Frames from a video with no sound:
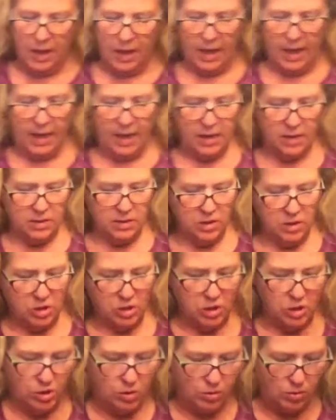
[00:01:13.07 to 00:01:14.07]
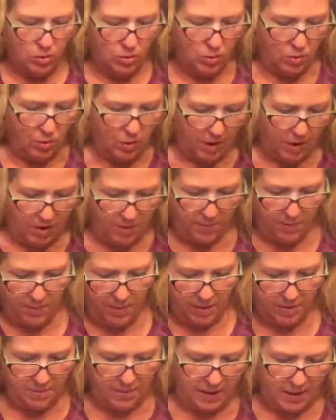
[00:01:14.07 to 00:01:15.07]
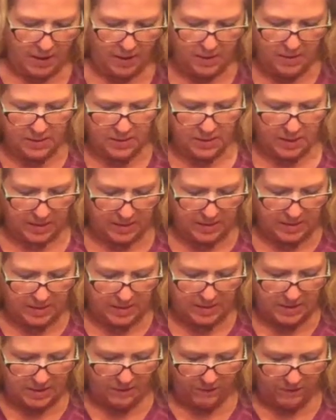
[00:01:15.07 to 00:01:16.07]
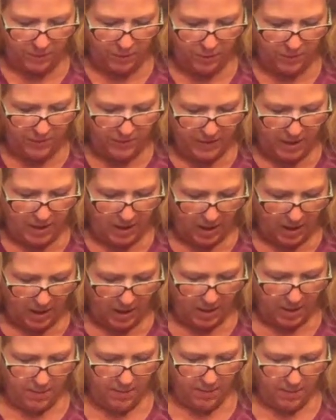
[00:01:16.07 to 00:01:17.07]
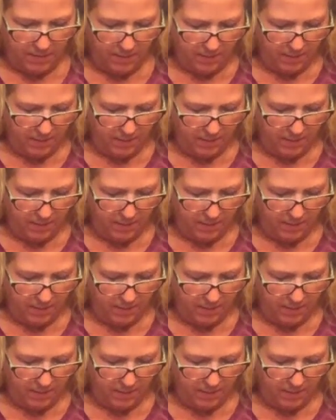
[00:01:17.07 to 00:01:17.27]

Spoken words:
as to make this like stiffer, and